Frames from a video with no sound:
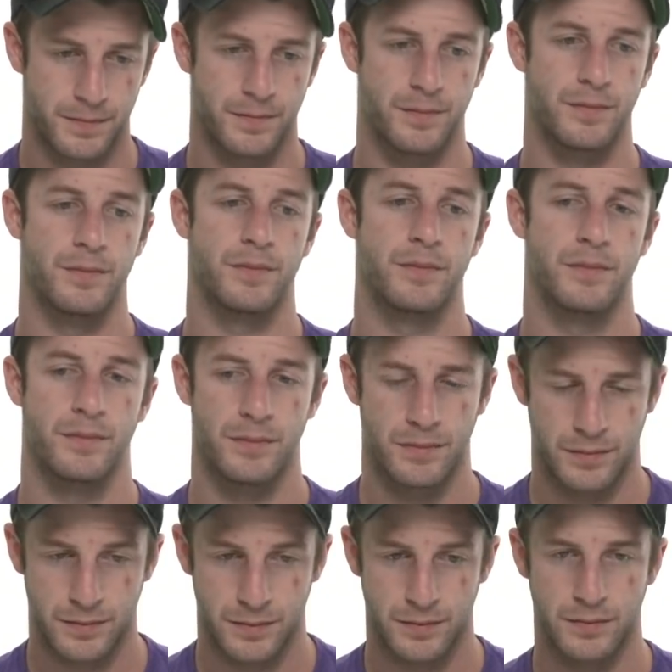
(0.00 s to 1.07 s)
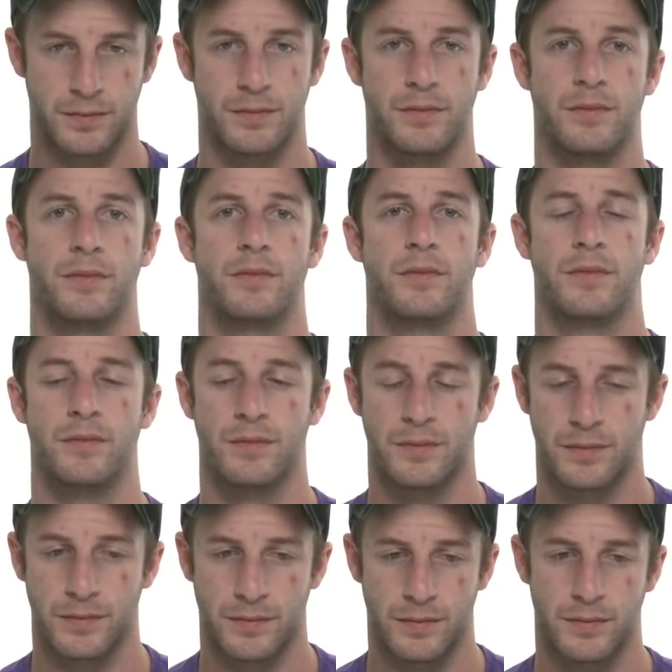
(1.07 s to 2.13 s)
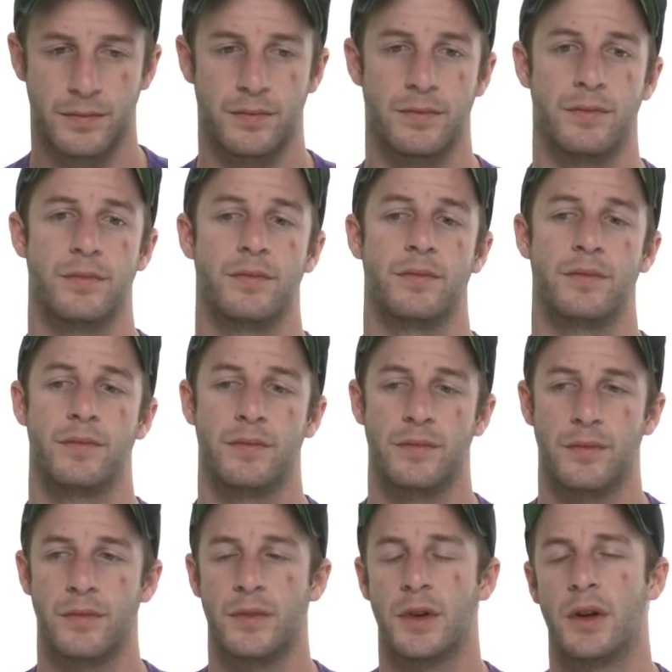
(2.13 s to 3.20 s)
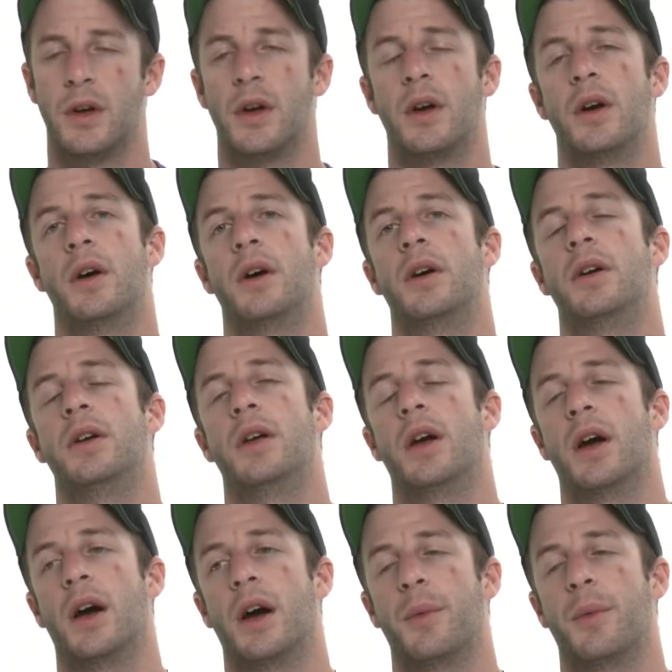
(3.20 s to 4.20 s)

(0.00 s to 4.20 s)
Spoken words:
This person isn't speaking.